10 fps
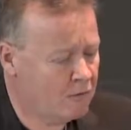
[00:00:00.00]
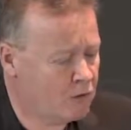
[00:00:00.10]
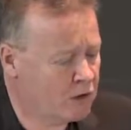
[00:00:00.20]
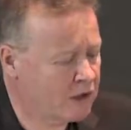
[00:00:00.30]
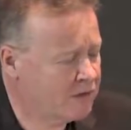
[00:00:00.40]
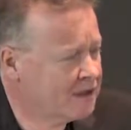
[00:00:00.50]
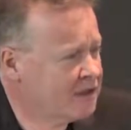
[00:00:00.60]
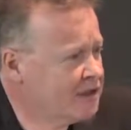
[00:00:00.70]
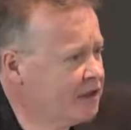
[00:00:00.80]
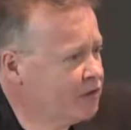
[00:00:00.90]
for giving
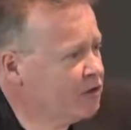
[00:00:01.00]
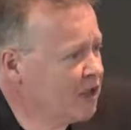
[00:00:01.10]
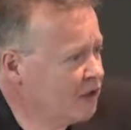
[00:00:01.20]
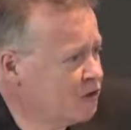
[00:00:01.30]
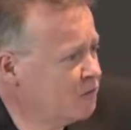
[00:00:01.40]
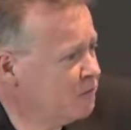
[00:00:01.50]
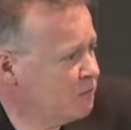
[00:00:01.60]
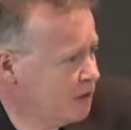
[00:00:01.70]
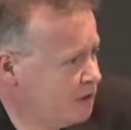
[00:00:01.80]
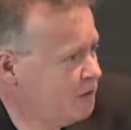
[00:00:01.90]
this introduction,
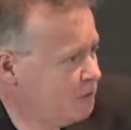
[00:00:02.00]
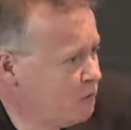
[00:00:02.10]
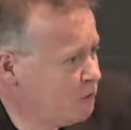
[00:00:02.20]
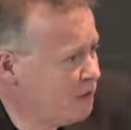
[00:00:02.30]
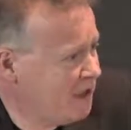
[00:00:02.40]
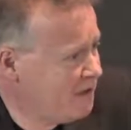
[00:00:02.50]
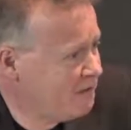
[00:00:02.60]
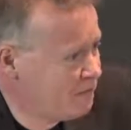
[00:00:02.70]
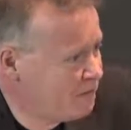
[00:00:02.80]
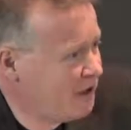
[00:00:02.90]
Ms. Buschmeier,
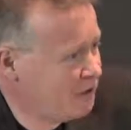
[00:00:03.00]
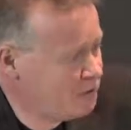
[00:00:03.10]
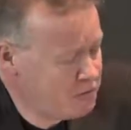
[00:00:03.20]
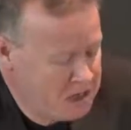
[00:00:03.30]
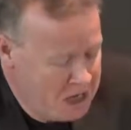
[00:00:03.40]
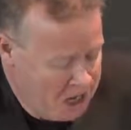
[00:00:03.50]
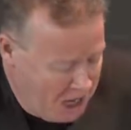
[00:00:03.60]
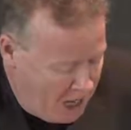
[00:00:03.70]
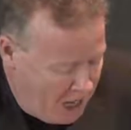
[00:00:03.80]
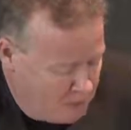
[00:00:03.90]
thank you,
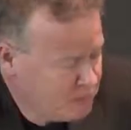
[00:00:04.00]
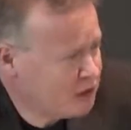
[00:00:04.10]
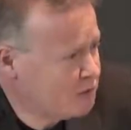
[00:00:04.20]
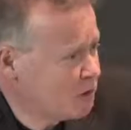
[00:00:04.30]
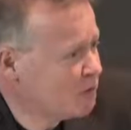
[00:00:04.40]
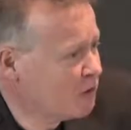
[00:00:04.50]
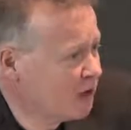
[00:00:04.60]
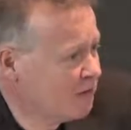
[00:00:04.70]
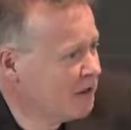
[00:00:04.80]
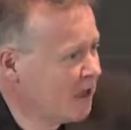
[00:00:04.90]
and Mr. Bischmer for
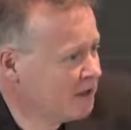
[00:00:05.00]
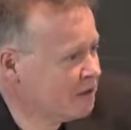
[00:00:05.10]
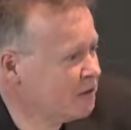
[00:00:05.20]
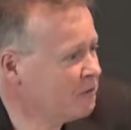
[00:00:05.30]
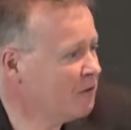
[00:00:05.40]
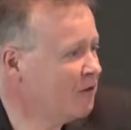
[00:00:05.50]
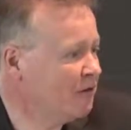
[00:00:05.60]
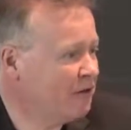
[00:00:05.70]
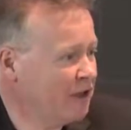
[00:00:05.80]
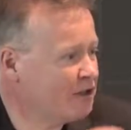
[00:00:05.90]
giving us a
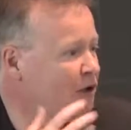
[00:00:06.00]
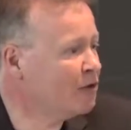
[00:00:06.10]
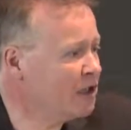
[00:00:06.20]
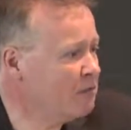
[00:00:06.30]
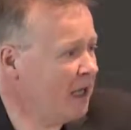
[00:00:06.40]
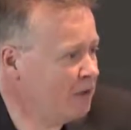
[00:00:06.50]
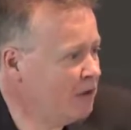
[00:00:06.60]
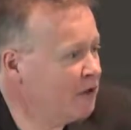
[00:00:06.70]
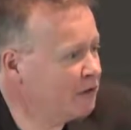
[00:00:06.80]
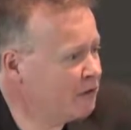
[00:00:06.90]
historical
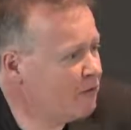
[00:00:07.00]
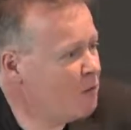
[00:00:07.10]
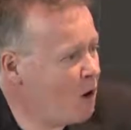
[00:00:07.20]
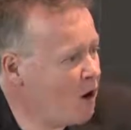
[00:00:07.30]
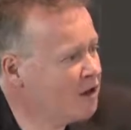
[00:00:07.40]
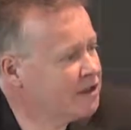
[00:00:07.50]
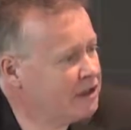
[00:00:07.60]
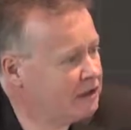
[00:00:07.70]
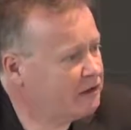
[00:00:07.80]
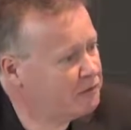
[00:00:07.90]
background of works
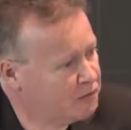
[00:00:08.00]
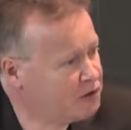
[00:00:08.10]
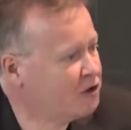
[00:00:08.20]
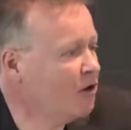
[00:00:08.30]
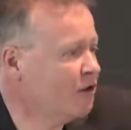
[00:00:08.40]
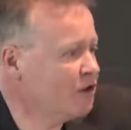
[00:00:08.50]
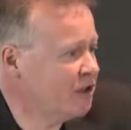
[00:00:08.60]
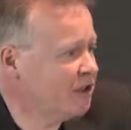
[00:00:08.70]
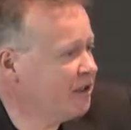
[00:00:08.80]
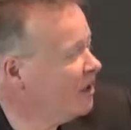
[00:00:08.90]
and
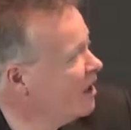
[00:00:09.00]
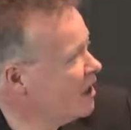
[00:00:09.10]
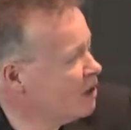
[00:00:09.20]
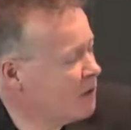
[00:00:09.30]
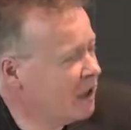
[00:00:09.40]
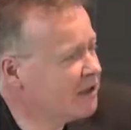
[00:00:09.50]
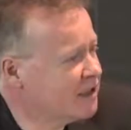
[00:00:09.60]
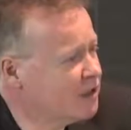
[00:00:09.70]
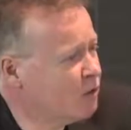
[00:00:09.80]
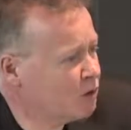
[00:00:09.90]
musicology
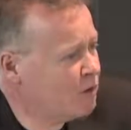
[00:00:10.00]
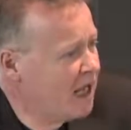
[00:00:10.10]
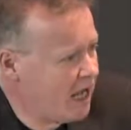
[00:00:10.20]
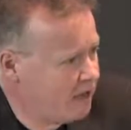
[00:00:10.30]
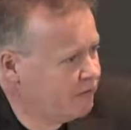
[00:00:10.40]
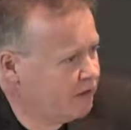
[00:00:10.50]
dependencies, what we have